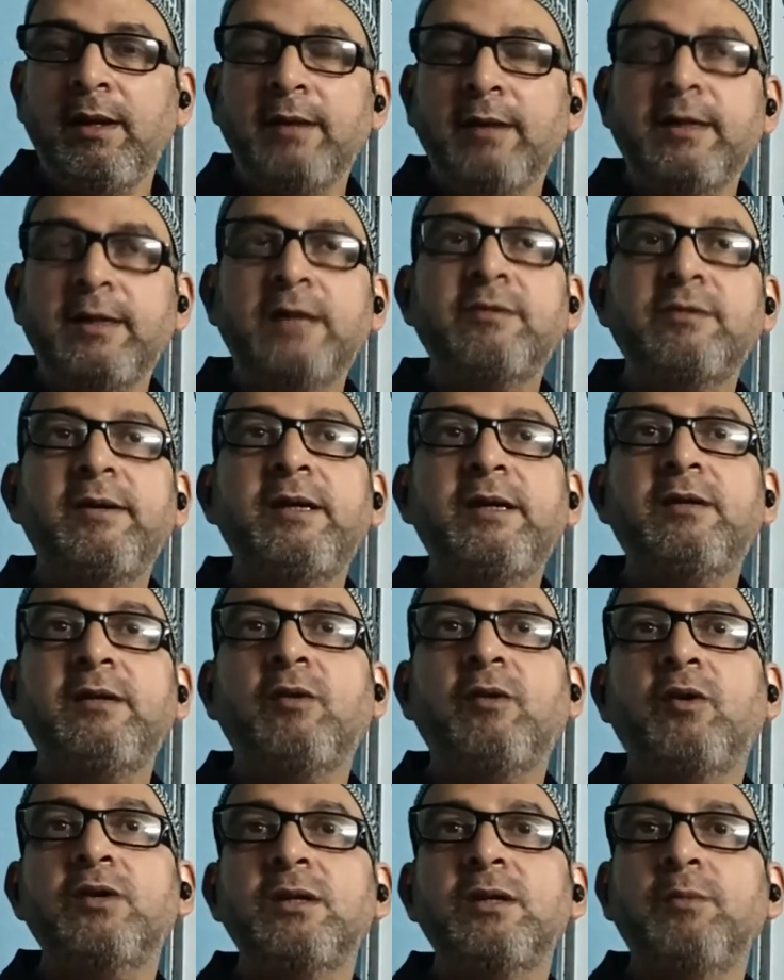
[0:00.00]
That's why it
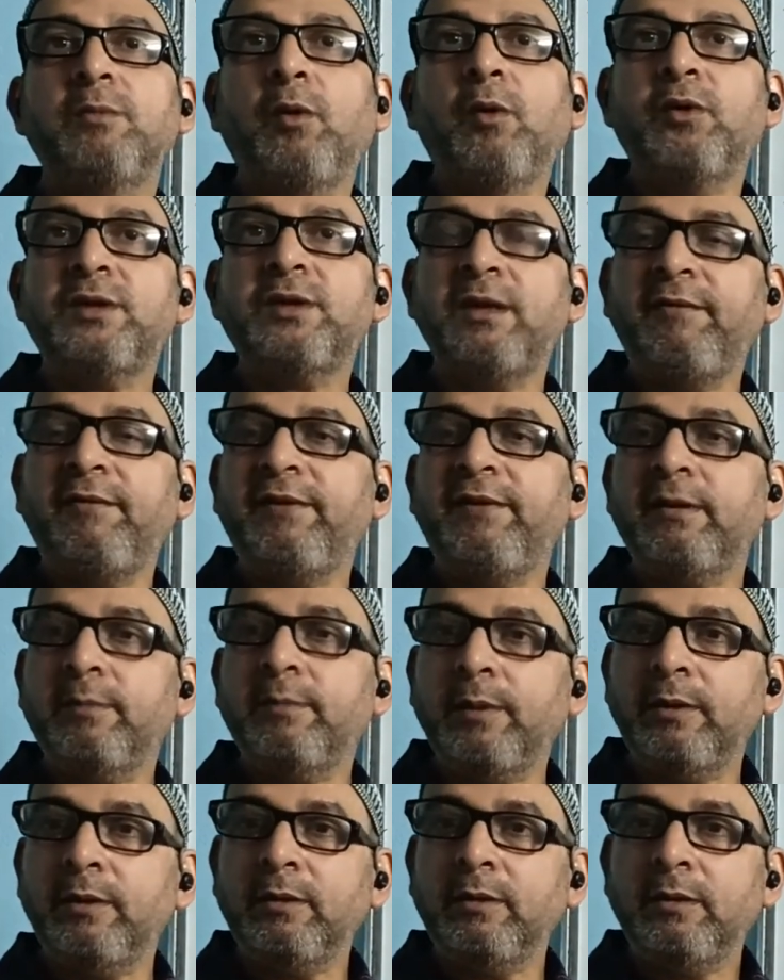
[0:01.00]
causes more severe
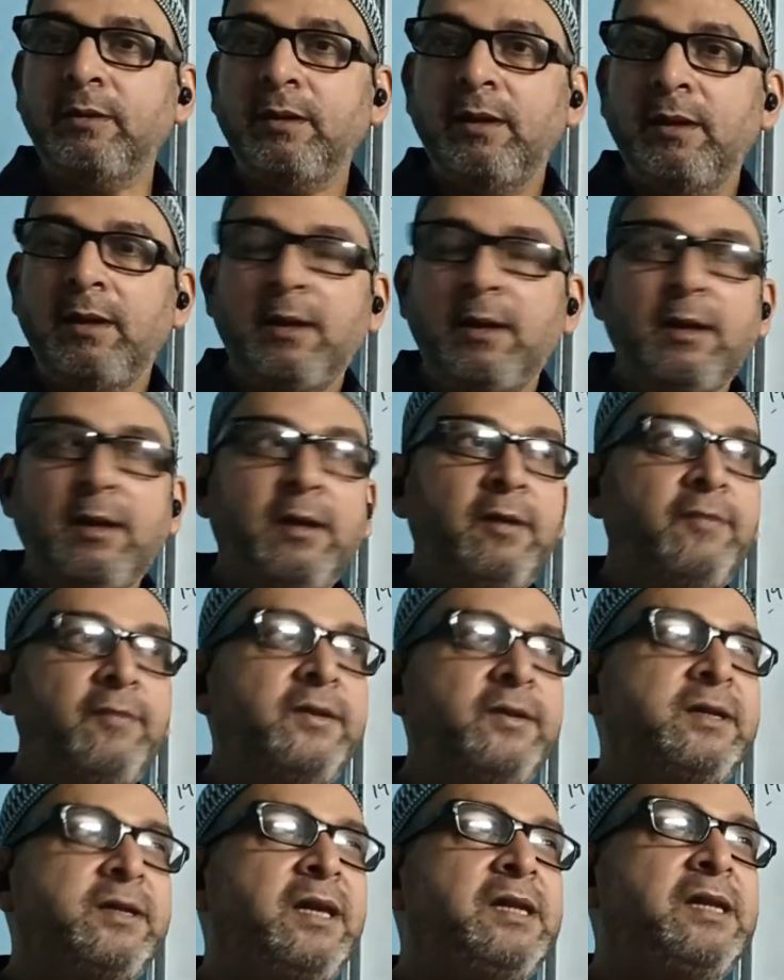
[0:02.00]
burn.
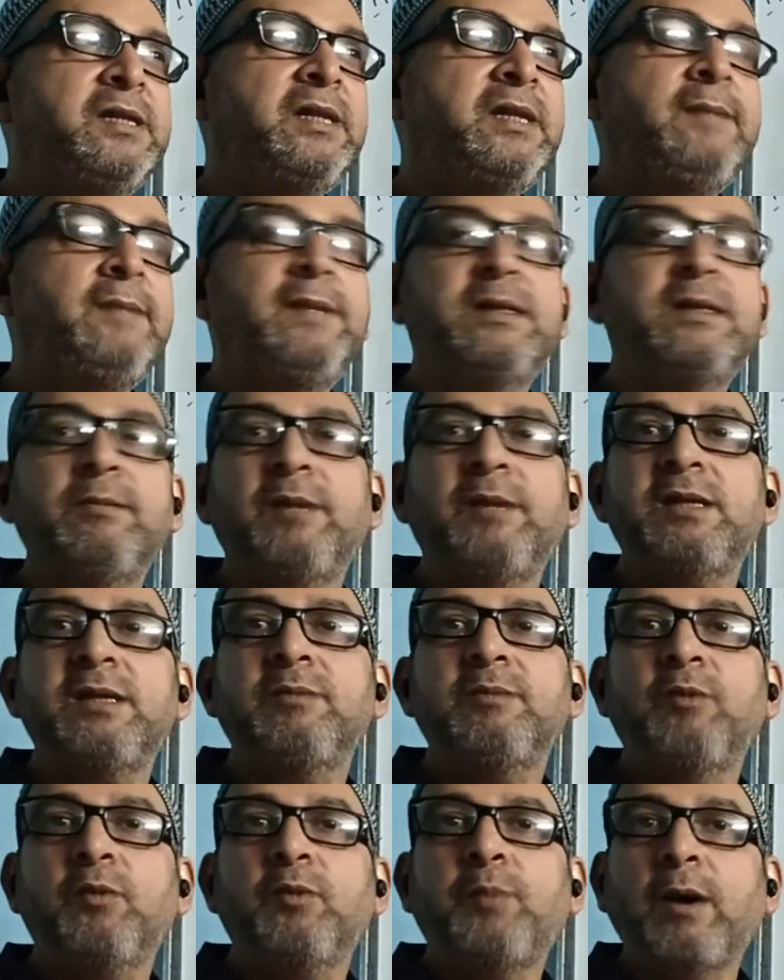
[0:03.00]
We say steam is
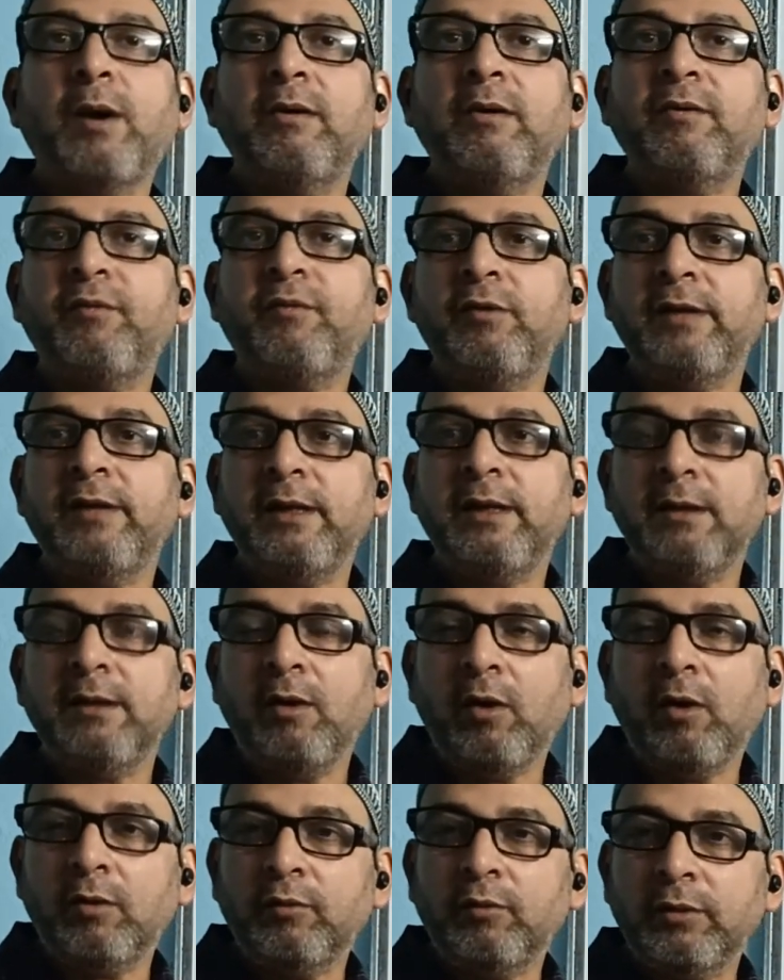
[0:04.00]
much more powerful than the
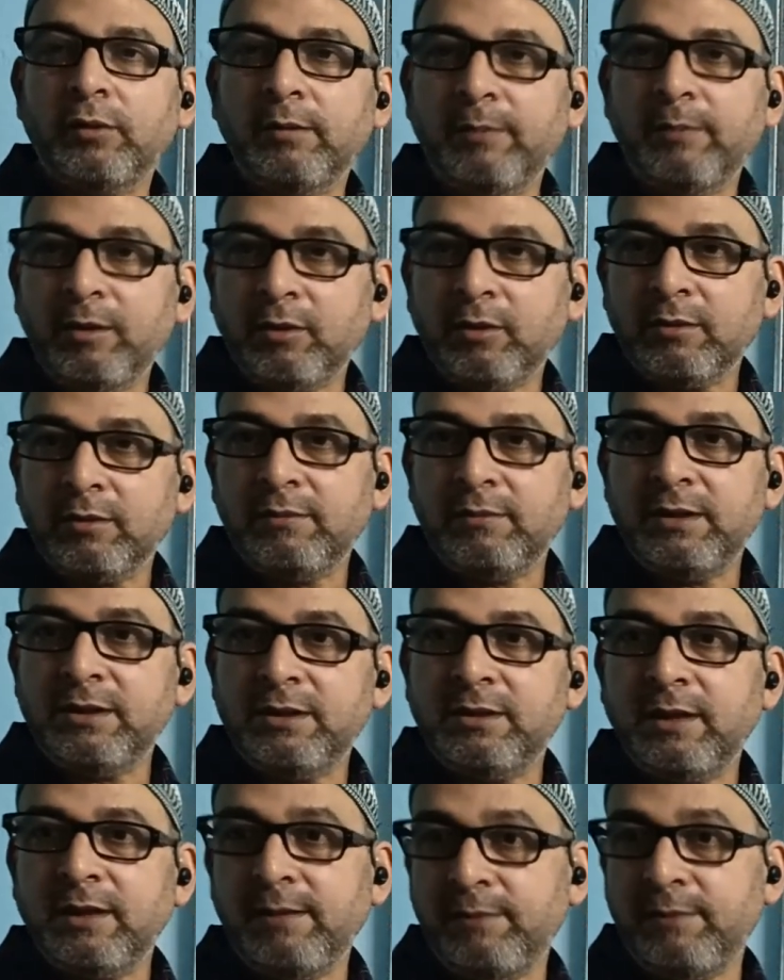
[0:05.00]
hot water because of
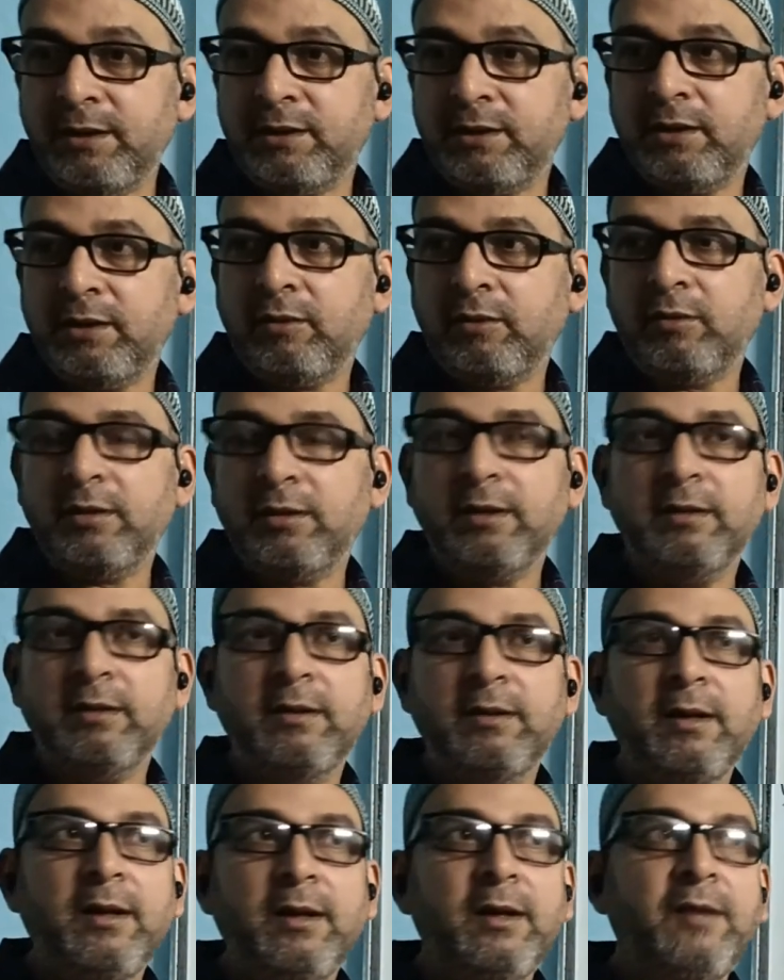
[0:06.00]
this same reason out
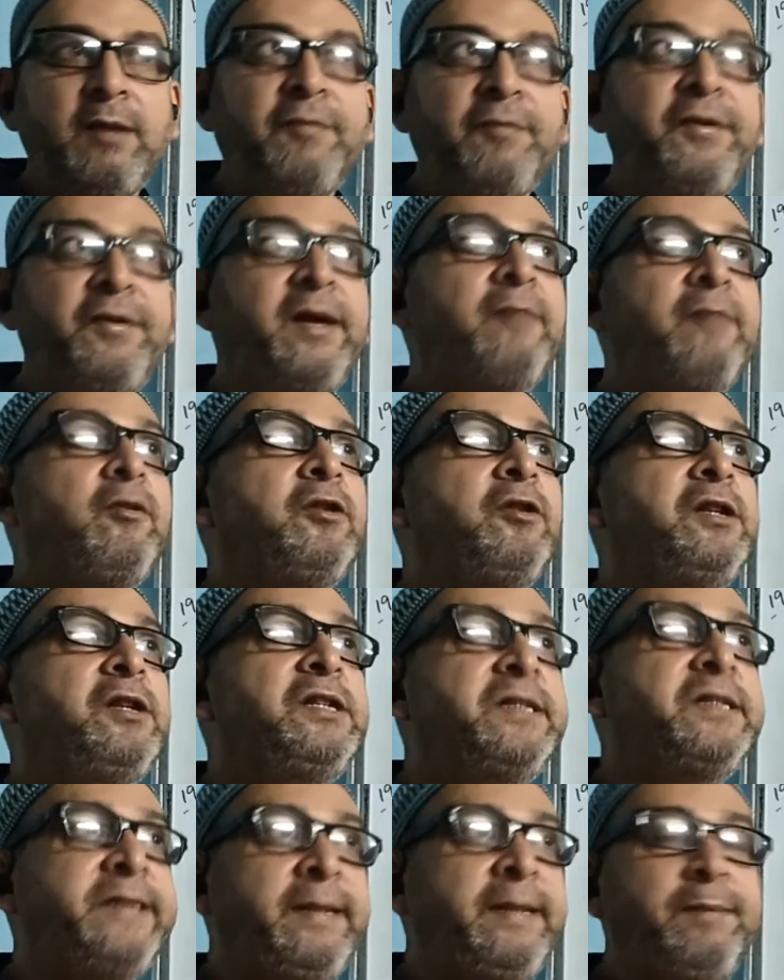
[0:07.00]
here. We have got a
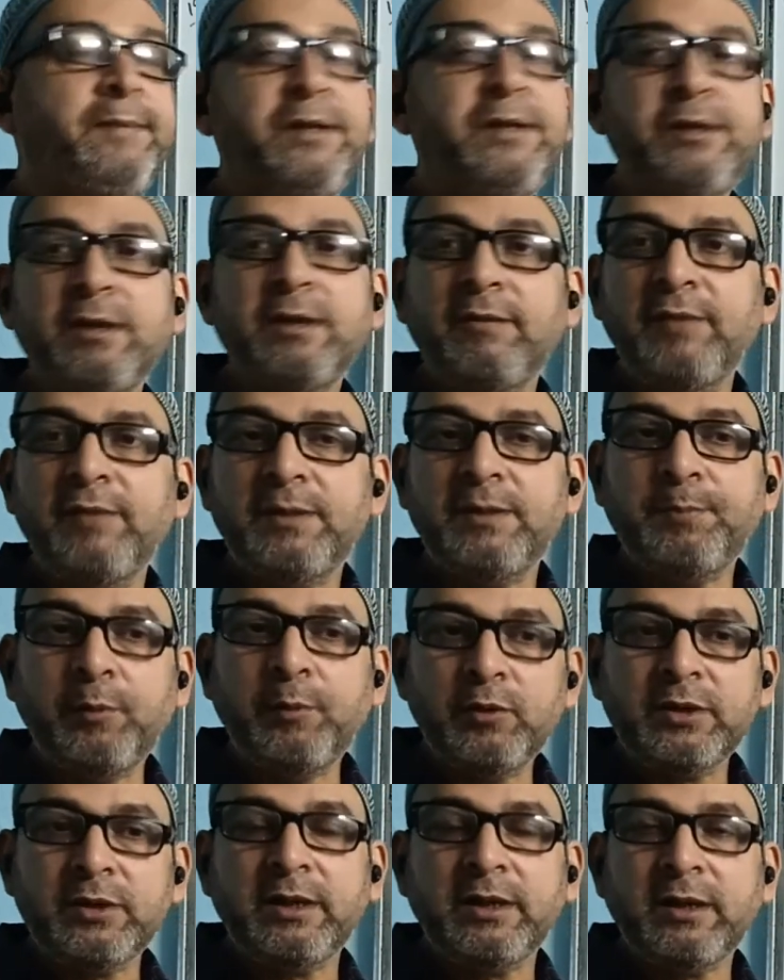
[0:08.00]
steam engine which
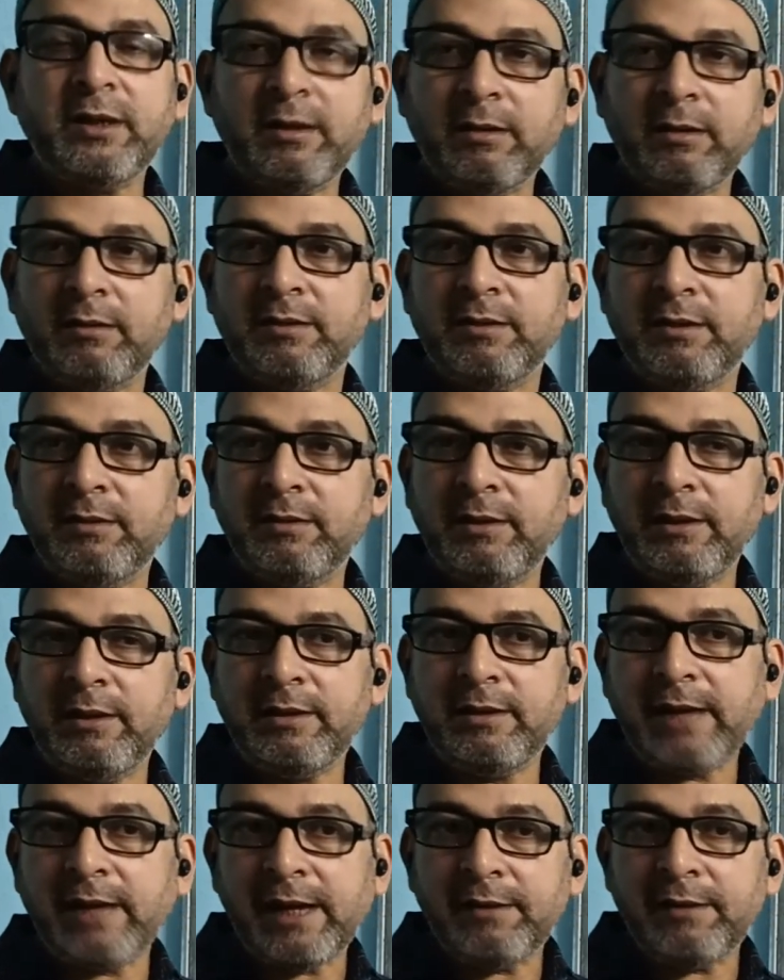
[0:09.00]
pulls the
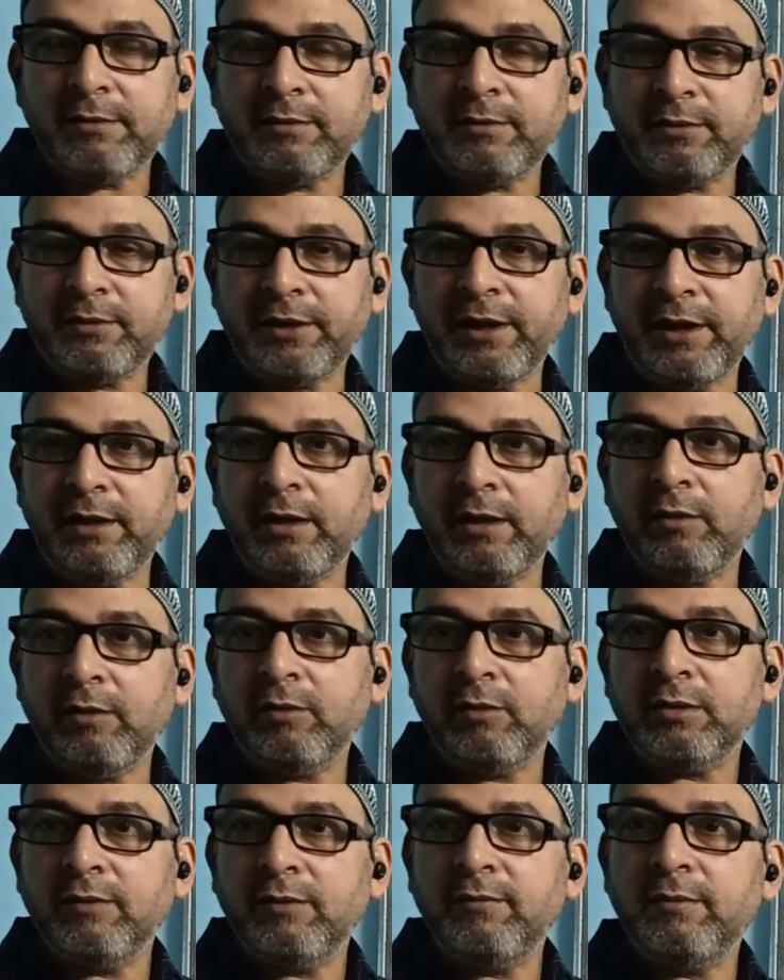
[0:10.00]
entire train, and
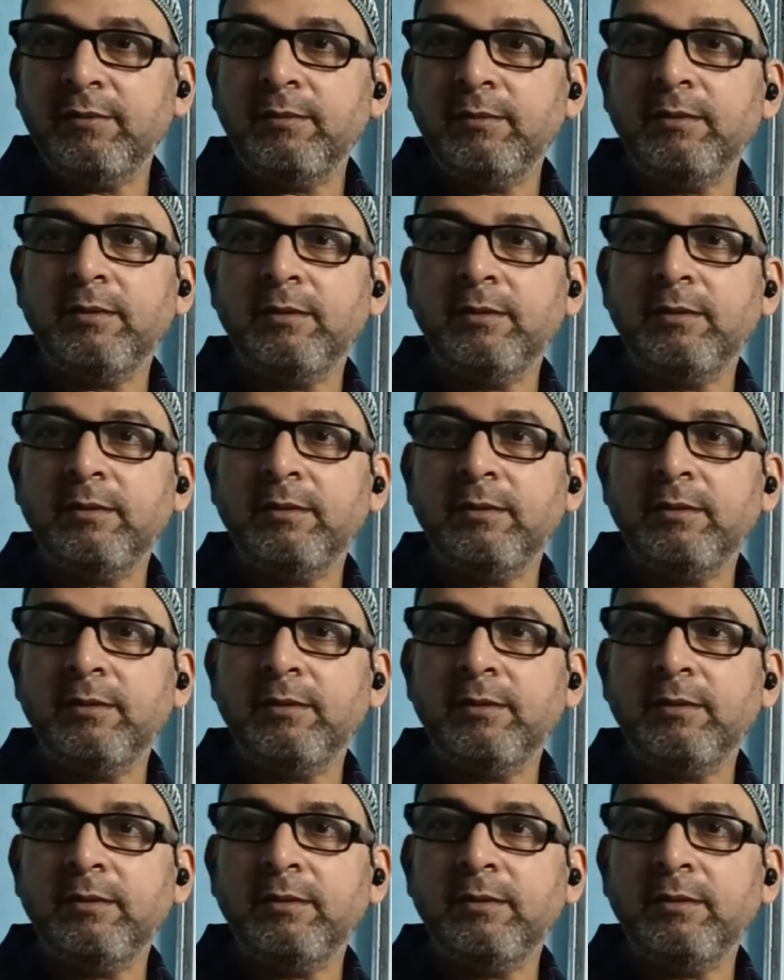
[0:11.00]
also